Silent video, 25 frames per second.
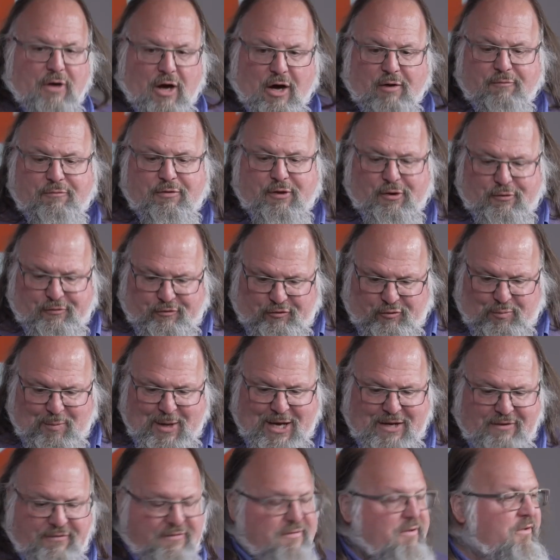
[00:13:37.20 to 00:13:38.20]
of those
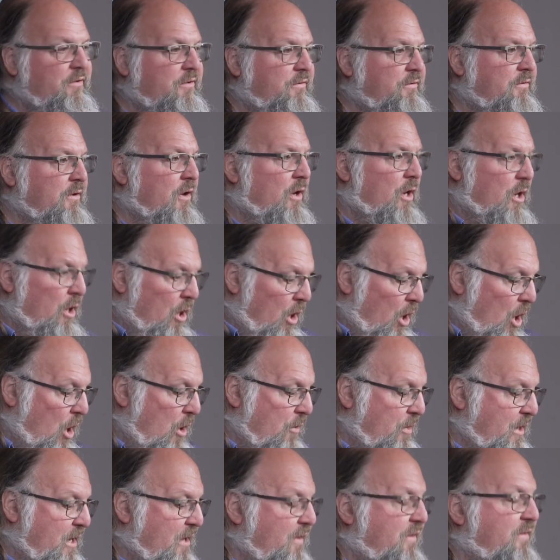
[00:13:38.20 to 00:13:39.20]
spaces are
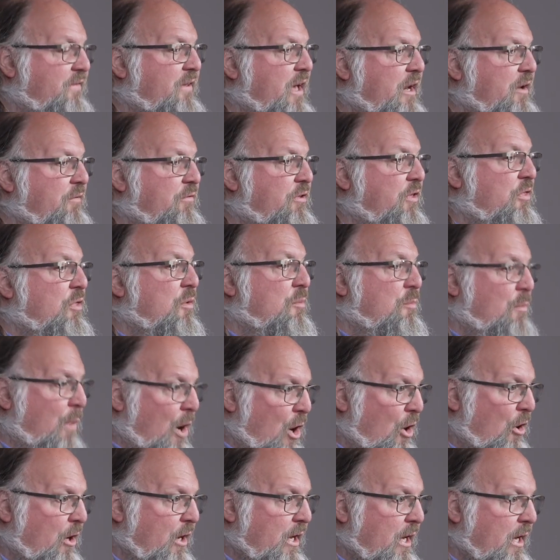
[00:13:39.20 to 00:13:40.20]
the incentives of the
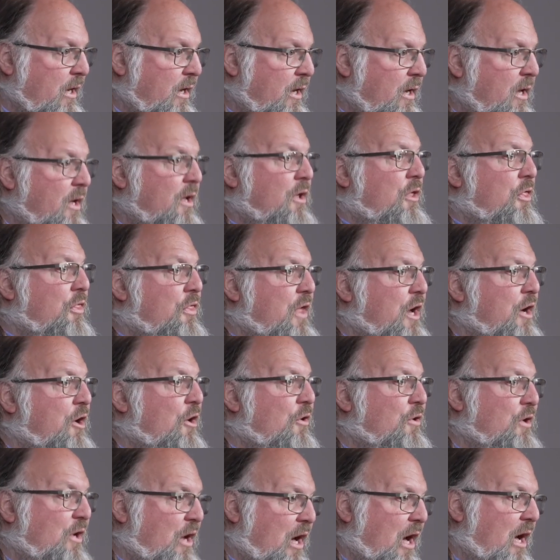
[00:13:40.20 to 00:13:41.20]
market, they are
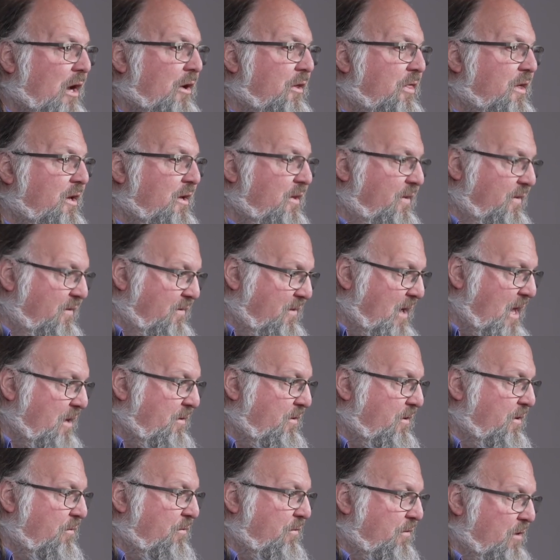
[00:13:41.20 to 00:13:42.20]
not the
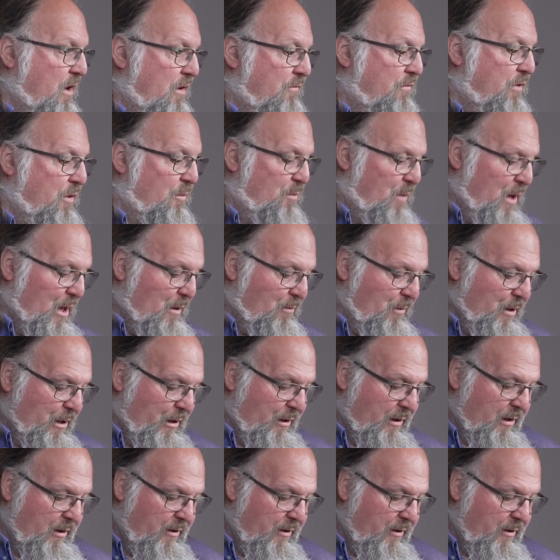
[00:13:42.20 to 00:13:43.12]
incentives of the public